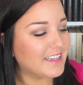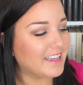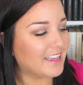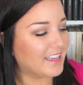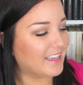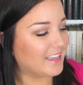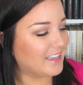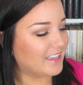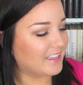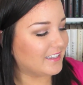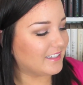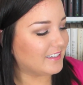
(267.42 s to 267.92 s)

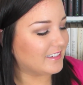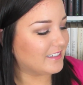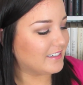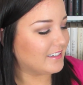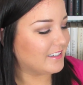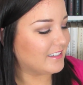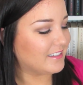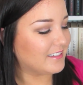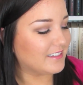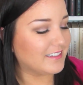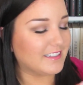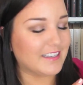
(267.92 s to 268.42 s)

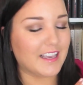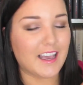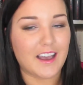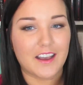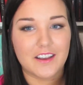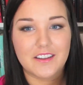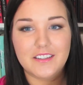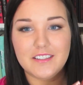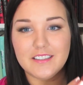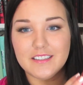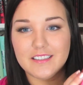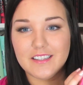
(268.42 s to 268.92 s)
And
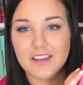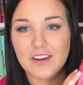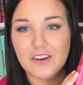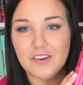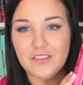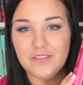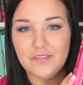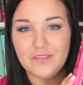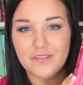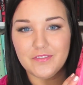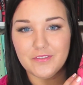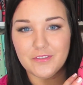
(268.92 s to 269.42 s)
yeah,
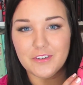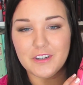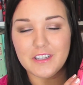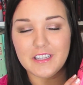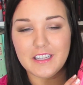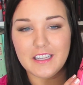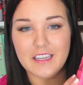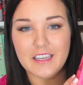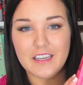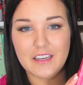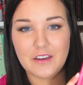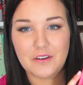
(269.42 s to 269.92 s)
so
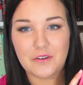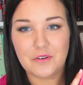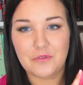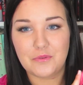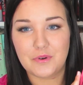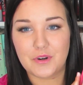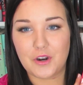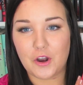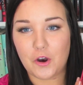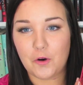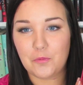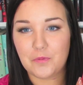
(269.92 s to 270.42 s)
really
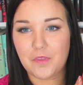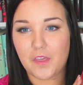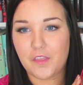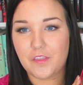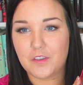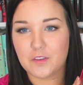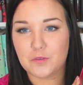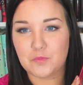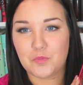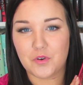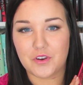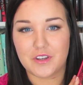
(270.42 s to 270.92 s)
would hope that
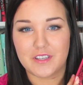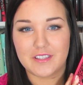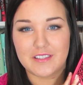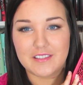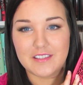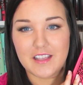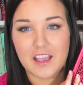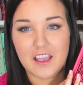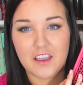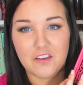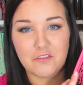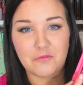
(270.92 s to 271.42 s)
this book is
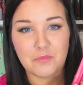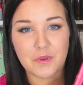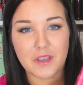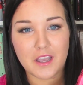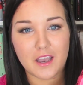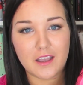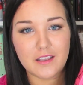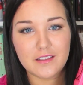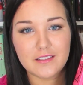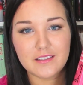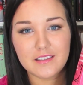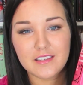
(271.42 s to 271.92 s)
safe
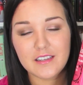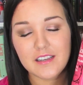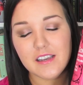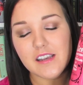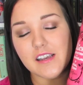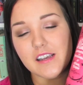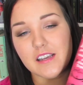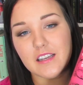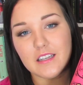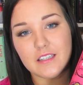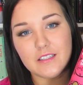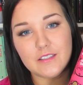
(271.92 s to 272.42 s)
because
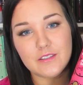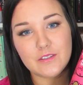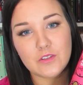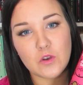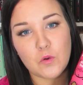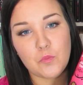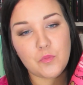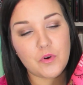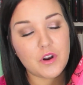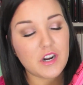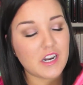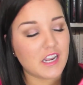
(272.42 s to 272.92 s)
it's
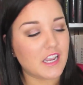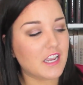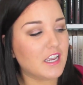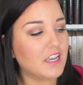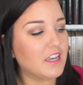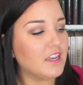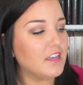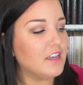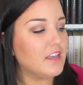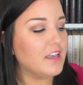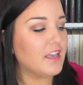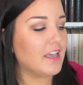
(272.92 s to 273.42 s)
so
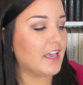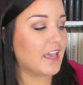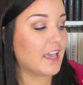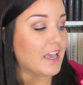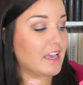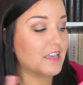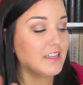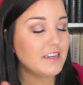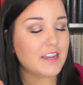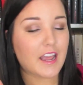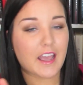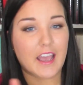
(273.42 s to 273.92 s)
pretty.
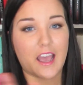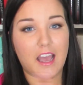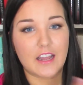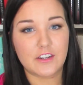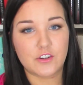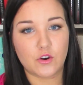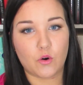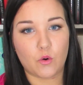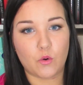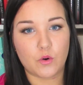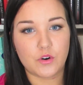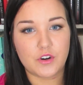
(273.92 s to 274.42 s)
And I had
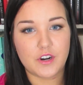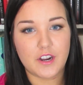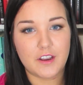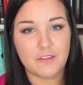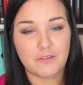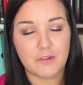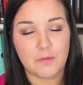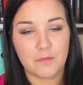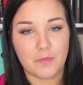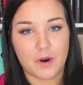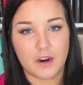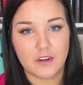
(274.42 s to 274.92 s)
to order
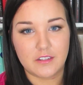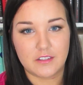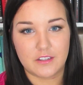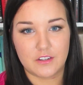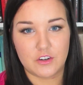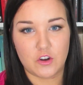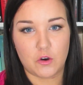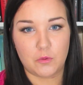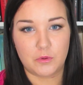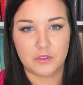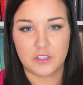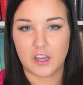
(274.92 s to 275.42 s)
it from
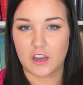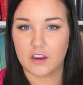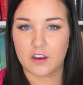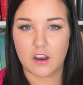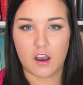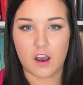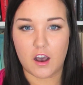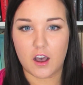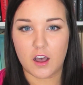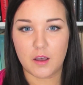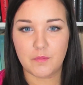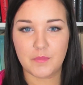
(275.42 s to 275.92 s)

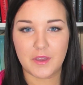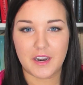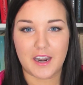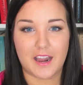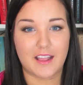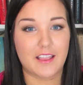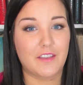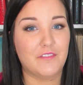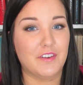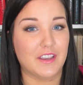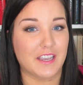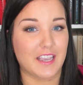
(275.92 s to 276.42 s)
barnesandnoble.com, and
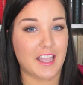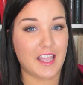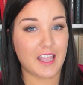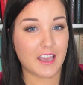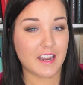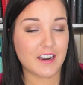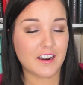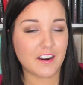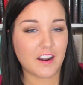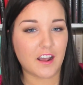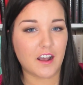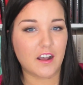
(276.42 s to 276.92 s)
I live in
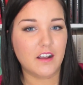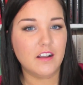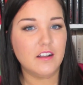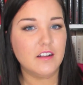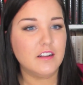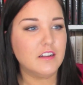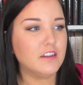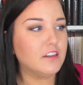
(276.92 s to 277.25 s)
Canada,